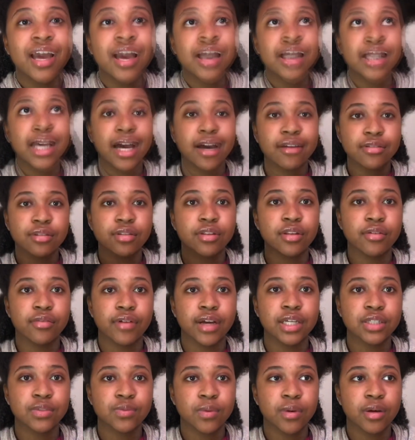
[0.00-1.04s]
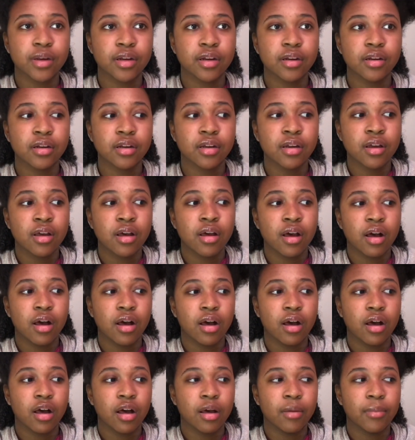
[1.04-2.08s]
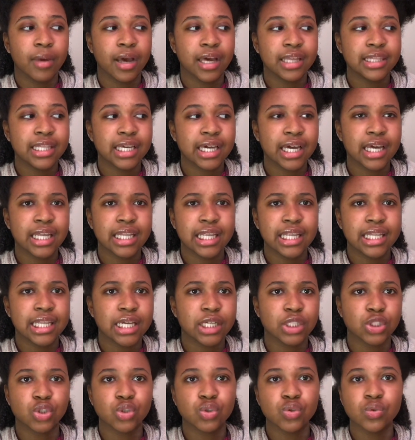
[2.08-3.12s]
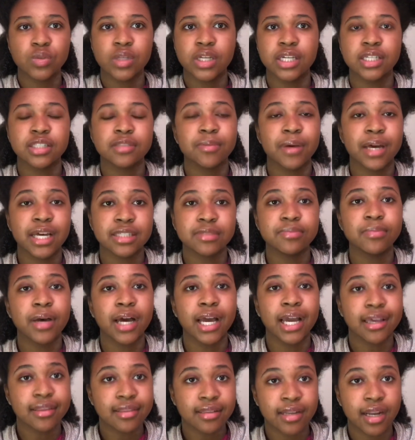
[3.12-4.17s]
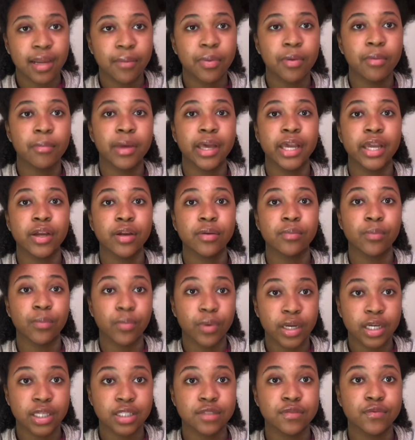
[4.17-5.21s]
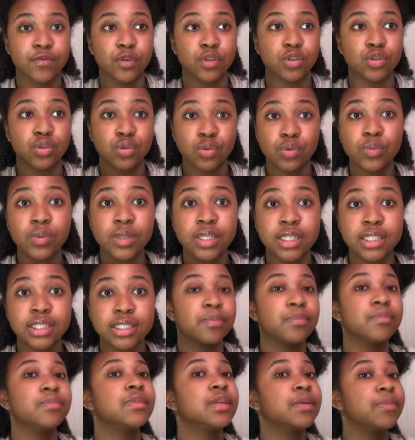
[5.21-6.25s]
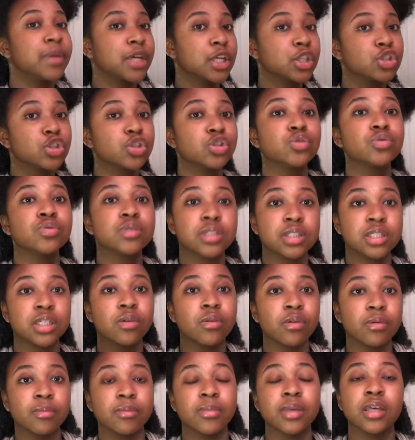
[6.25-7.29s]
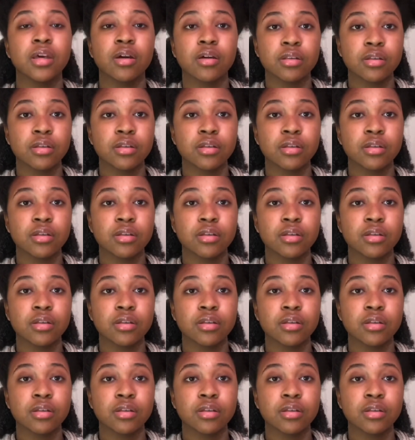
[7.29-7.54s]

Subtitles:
after the rice water. I think I let like 2 days pass by, and then I put my hair in braids for 2 weeks. The picture you see with me on the